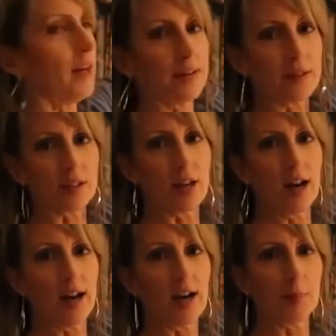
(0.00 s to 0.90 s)
at the
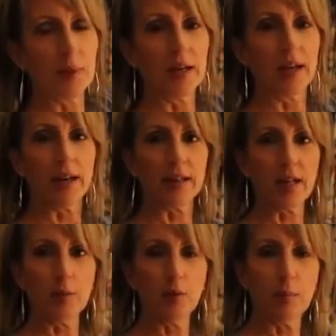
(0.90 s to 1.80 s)
top, and then
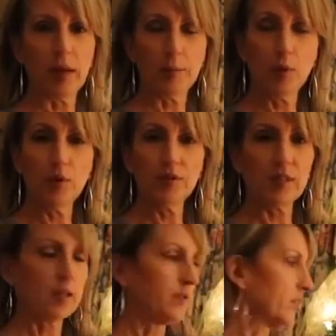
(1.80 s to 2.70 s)
I made poofs
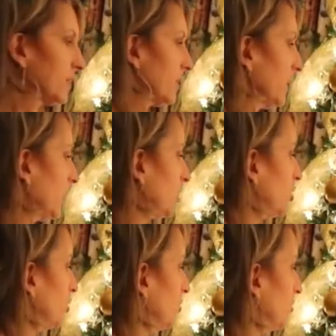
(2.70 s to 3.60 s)
out of it. Then I
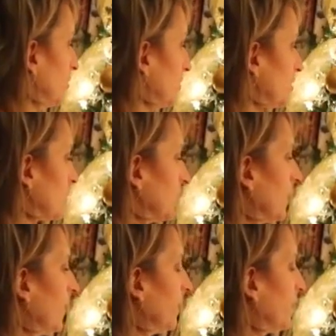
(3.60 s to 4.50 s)
used
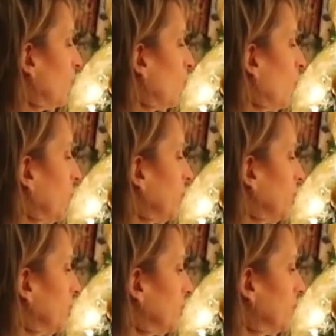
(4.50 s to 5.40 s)
the
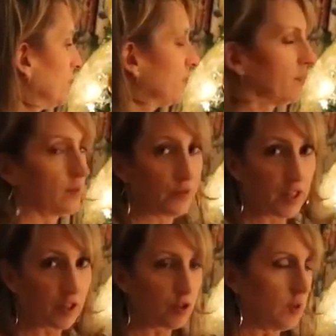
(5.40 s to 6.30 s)
wired, this is a
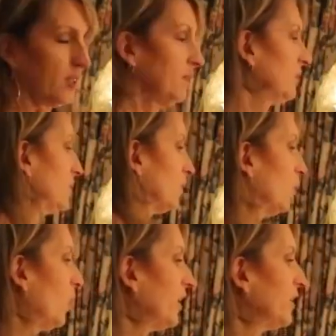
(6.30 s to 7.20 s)
fake tree, the
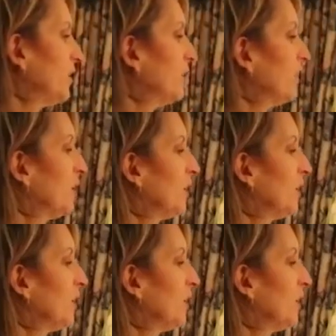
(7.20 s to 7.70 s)
wired